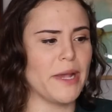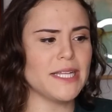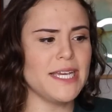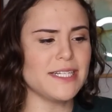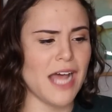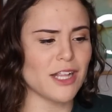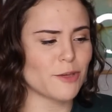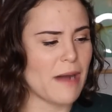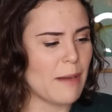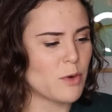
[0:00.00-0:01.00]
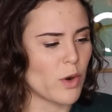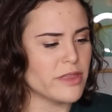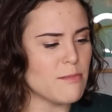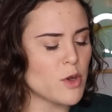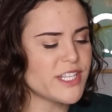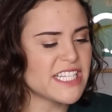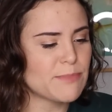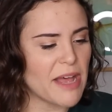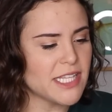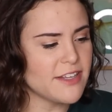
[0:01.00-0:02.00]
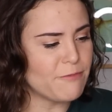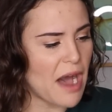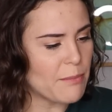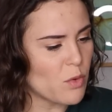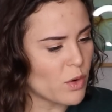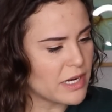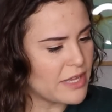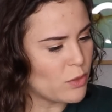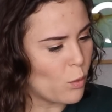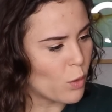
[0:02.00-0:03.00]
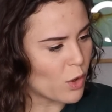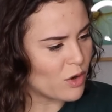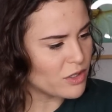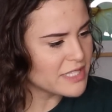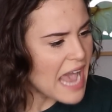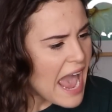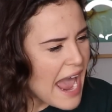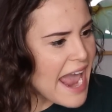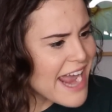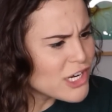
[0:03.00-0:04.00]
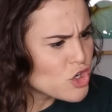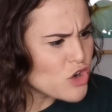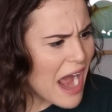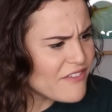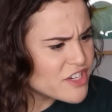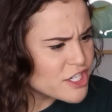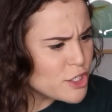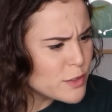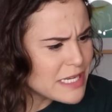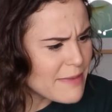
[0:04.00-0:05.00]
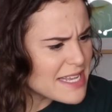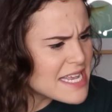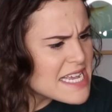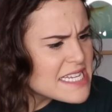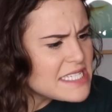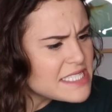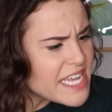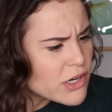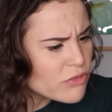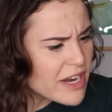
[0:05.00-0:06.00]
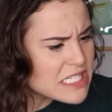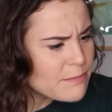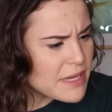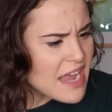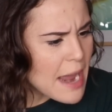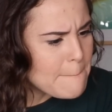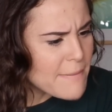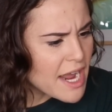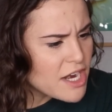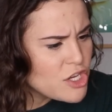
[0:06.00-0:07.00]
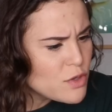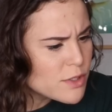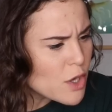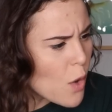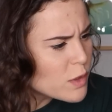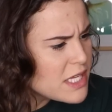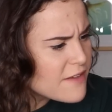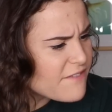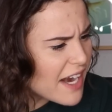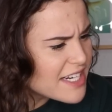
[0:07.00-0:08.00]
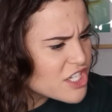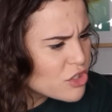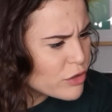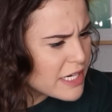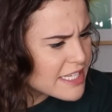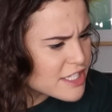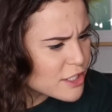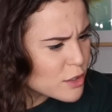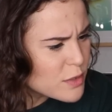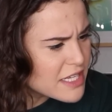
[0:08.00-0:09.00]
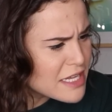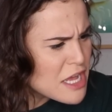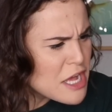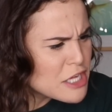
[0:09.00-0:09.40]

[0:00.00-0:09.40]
billion popcorn, the most expensive popcorn in the world. Handcrafted using my secret recipe and made using only the finest ingredients, including